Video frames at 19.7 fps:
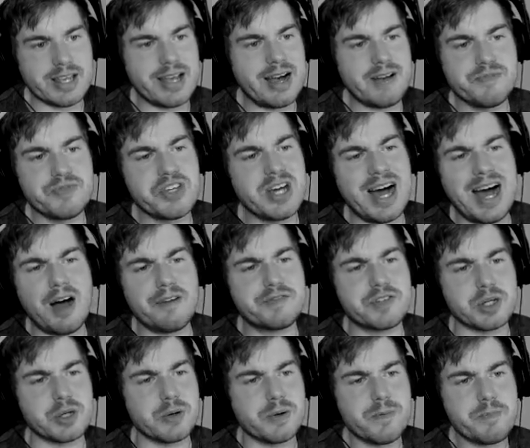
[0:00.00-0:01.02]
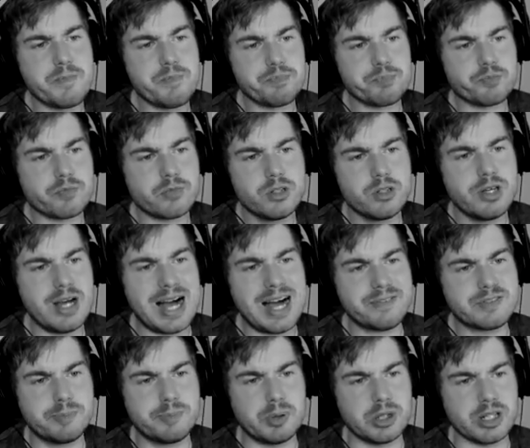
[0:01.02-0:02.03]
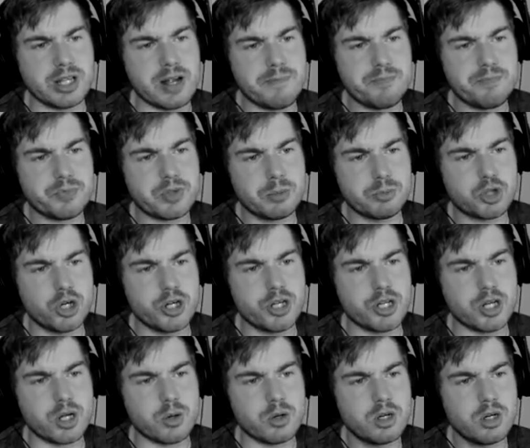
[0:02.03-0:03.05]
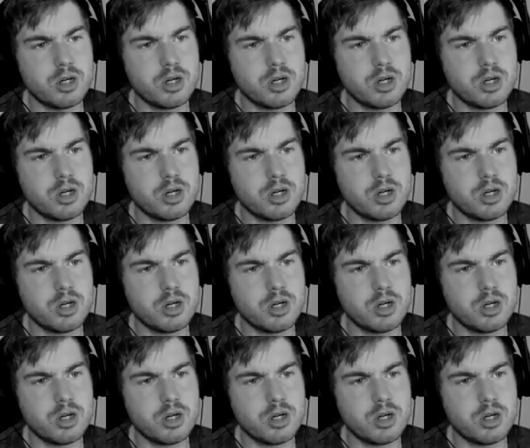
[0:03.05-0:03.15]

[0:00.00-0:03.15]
you, you have to. You have to pull it. I'm sure you do.